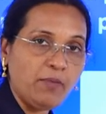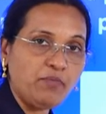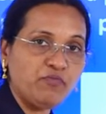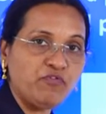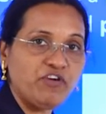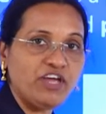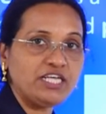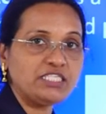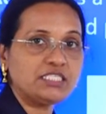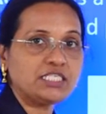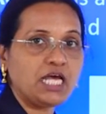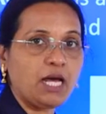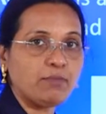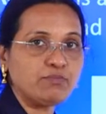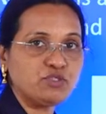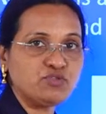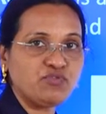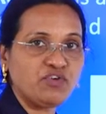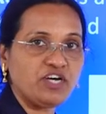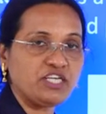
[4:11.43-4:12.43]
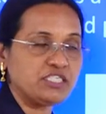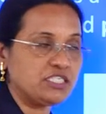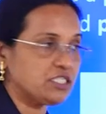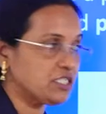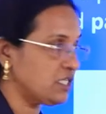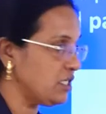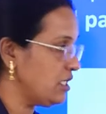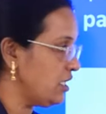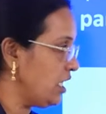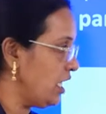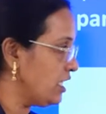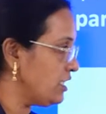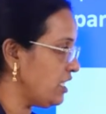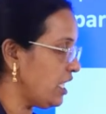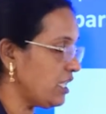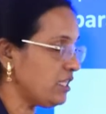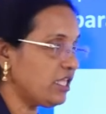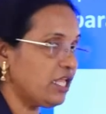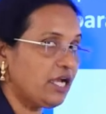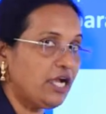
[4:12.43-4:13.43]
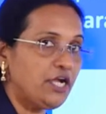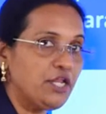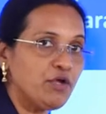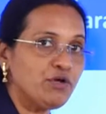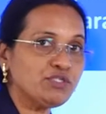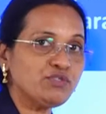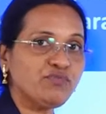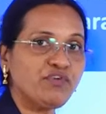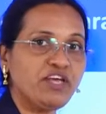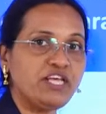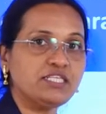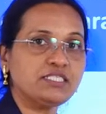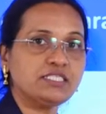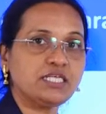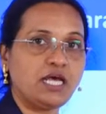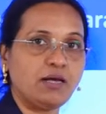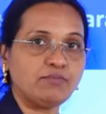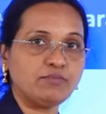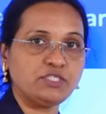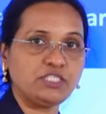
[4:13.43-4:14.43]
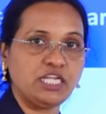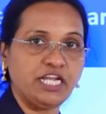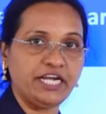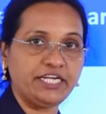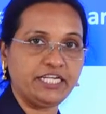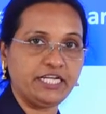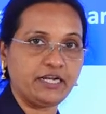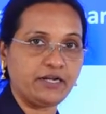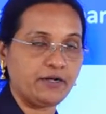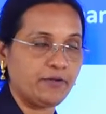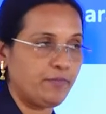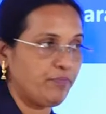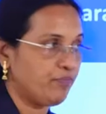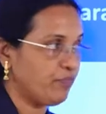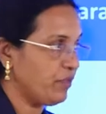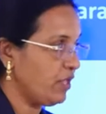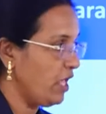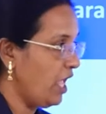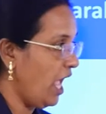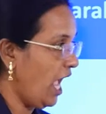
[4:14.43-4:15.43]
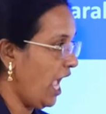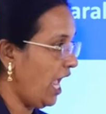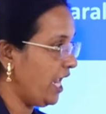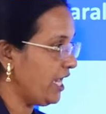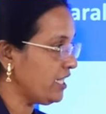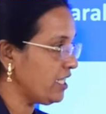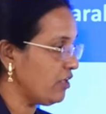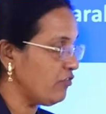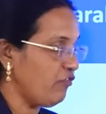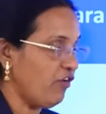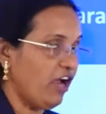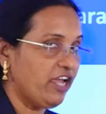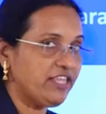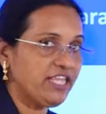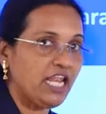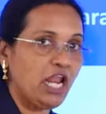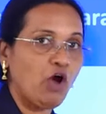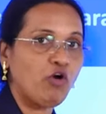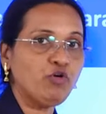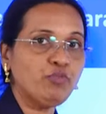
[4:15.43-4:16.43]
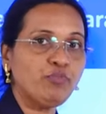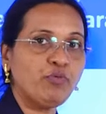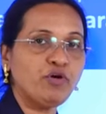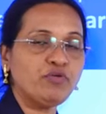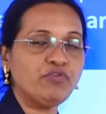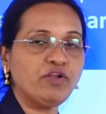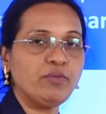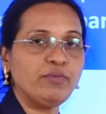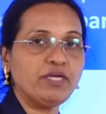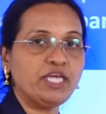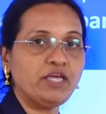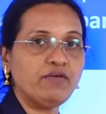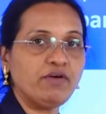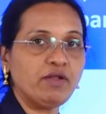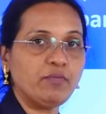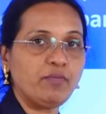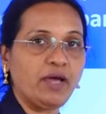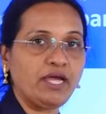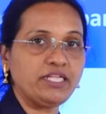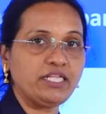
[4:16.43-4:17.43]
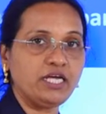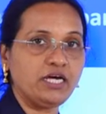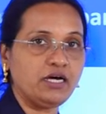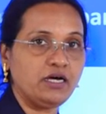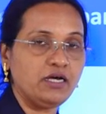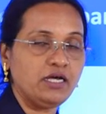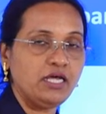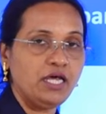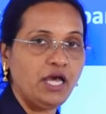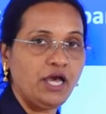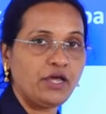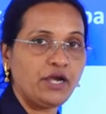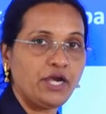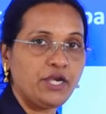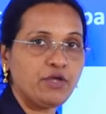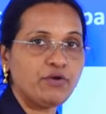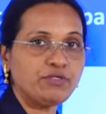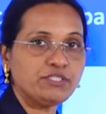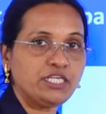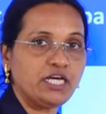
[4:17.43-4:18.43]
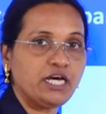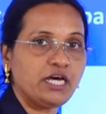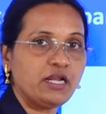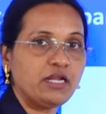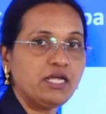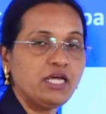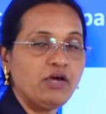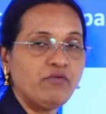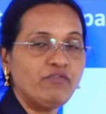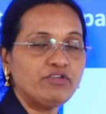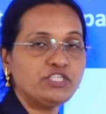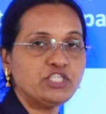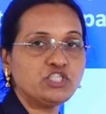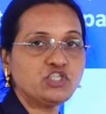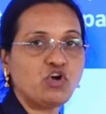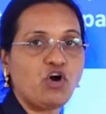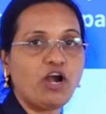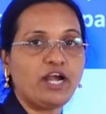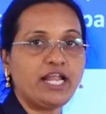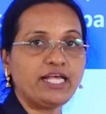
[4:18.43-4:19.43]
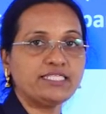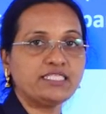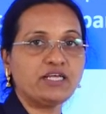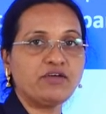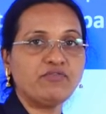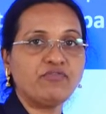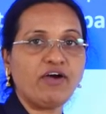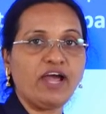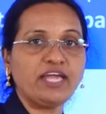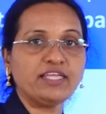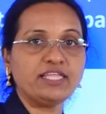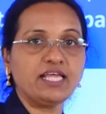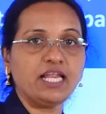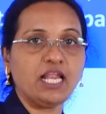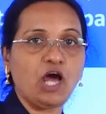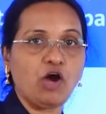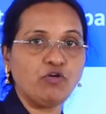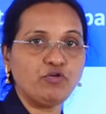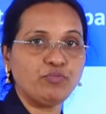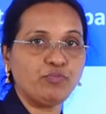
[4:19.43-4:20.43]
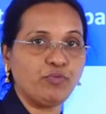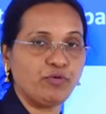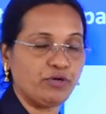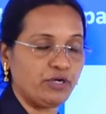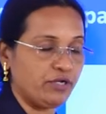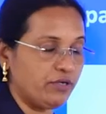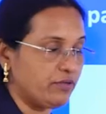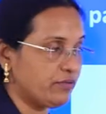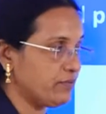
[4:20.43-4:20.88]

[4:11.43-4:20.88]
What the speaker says: phase comes first, then the reduce phase comes later, and the final output will be given by the reducer, which is called as a final output.